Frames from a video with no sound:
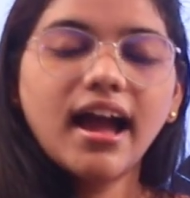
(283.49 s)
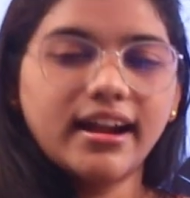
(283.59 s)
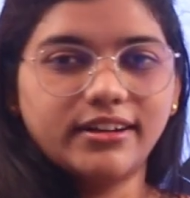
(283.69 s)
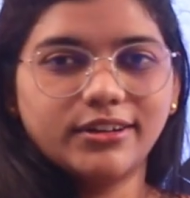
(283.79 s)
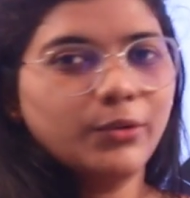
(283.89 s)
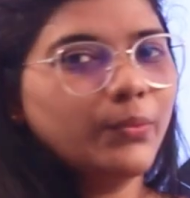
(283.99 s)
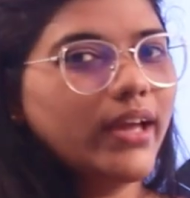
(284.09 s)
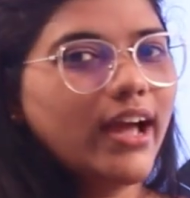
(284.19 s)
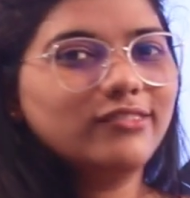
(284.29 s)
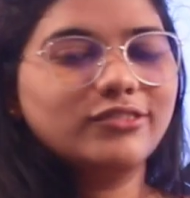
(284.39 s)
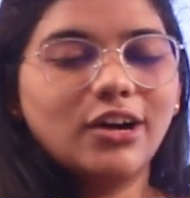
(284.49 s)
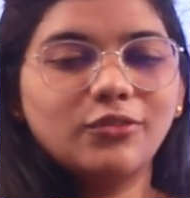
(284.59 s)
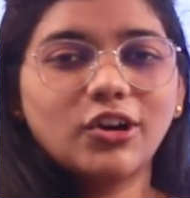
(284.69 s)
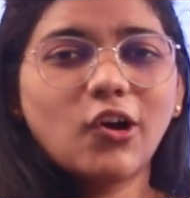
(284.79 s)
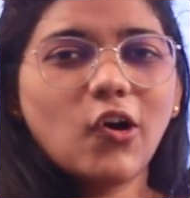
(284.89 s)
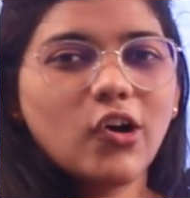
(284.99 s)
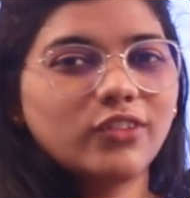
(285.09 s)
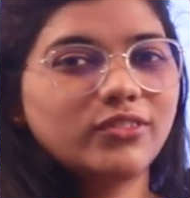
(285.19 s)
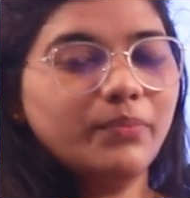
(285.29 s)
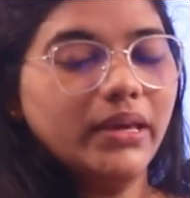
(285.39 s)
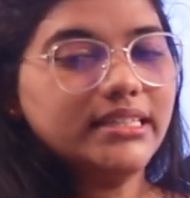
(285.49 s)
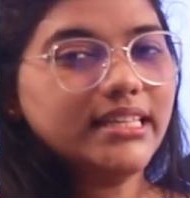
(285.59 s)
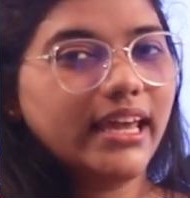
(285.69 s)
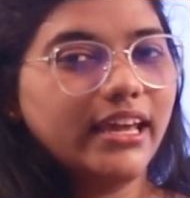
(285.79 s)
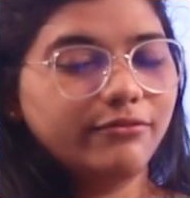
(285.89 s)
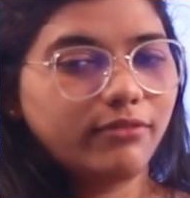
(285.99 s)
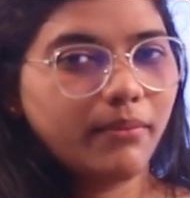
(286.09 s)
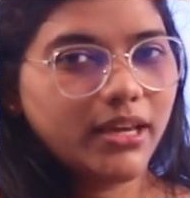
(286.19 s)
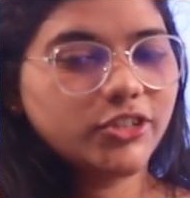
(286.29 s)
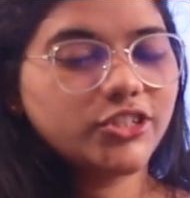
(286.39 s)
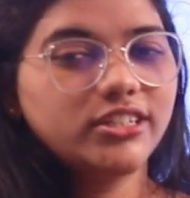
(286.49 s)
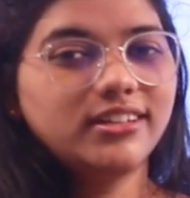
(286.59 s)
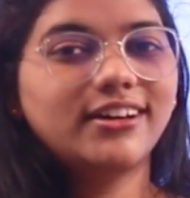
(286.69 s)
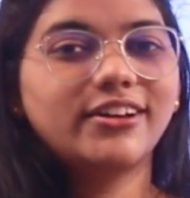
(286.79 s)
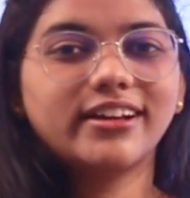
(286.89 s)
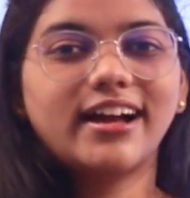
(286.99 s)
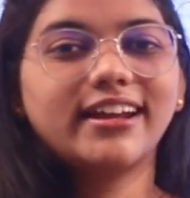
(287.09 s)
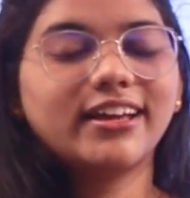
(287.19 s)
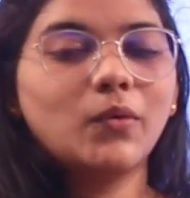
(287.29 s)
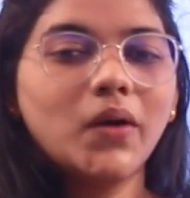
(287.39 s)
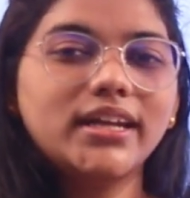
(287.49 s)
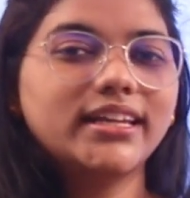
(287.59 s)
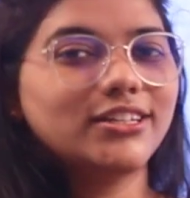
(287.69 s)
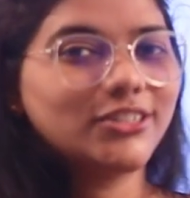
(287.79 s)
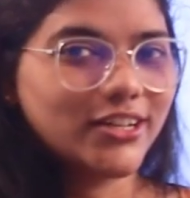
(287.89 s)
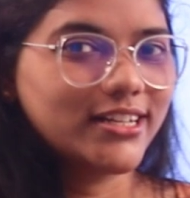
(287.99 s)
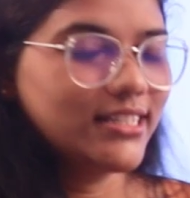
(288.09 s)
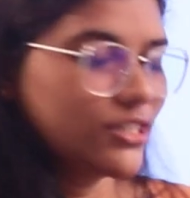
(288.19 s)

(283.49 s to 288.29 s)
And we have covered all of the basic information regarding quality assurance